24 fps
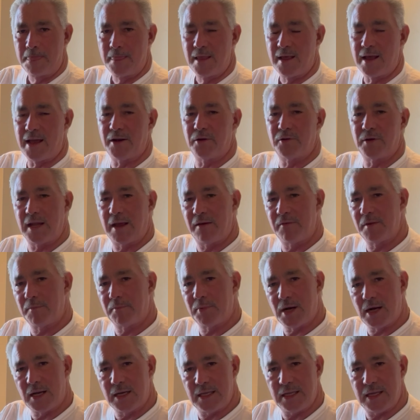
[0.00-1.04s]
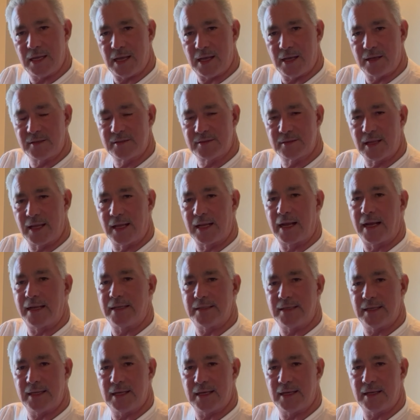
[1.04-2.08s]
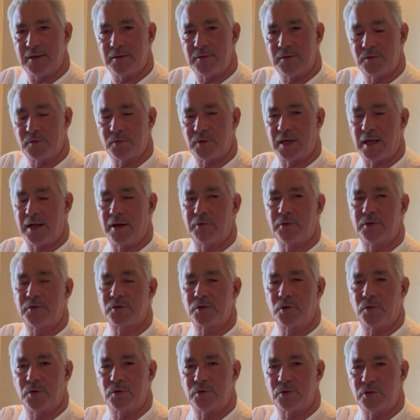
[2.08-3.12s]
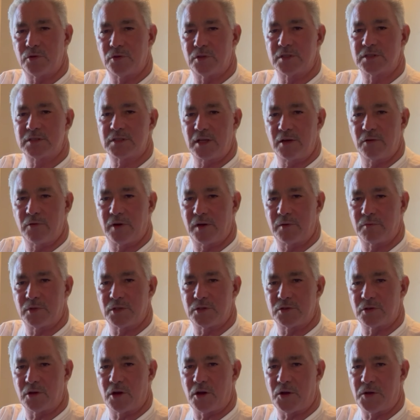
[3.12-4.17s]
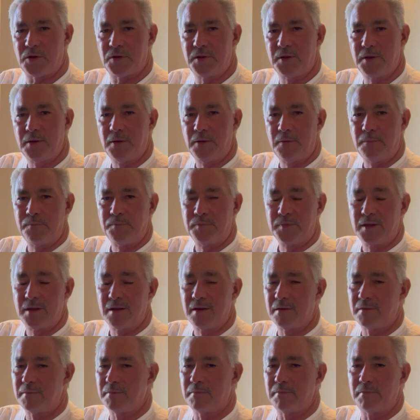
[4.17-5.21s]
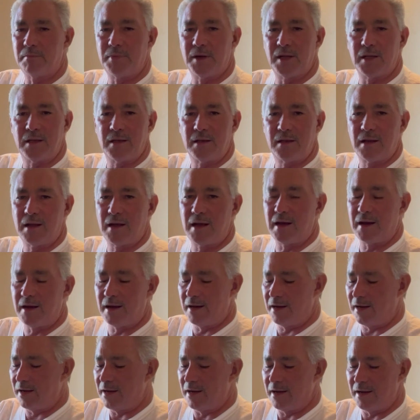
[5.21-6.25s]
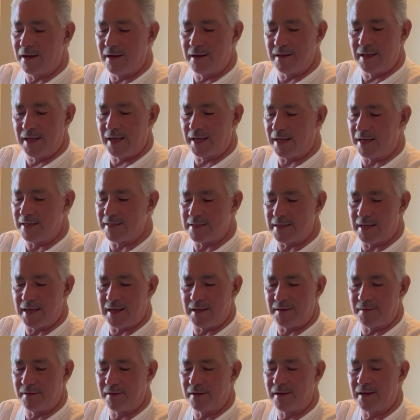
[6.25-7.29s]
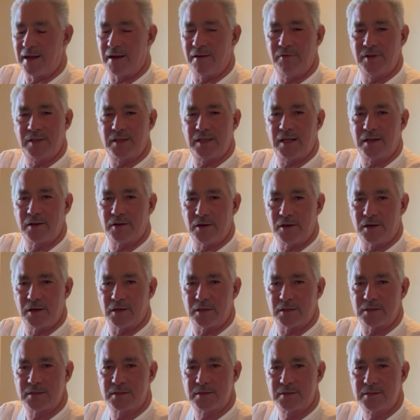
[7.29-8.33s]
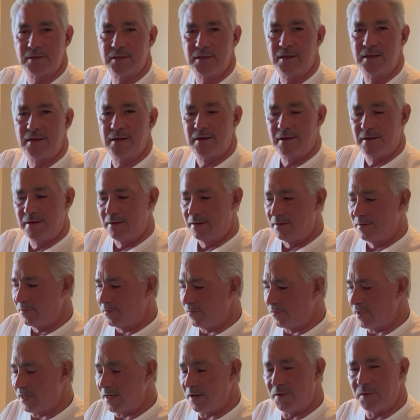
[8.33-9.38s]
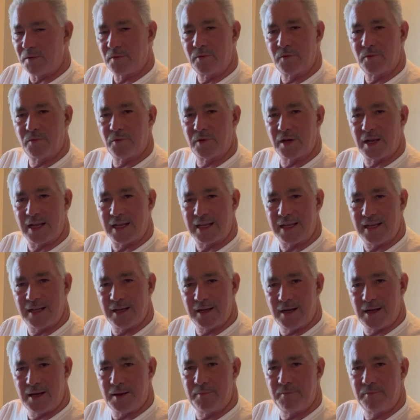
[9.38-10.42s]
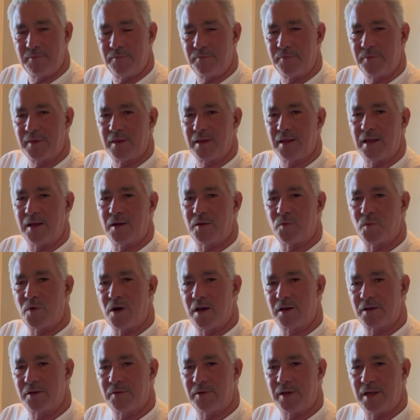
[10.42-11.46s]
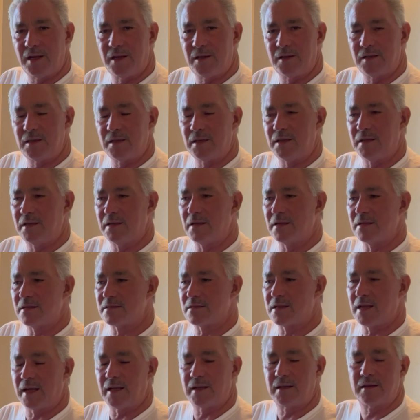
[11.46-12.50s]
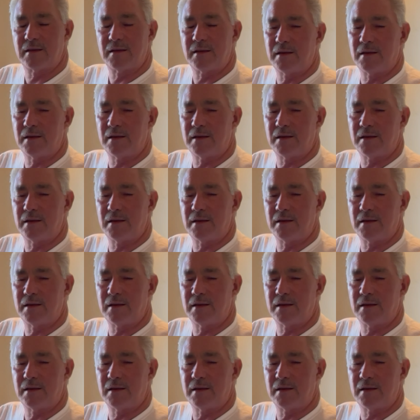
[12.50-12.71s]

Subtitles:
I don't have the body aches like I did when I was going through the steroid withdrawal. But like I said, everything hurts. When I get up and walk around, it's like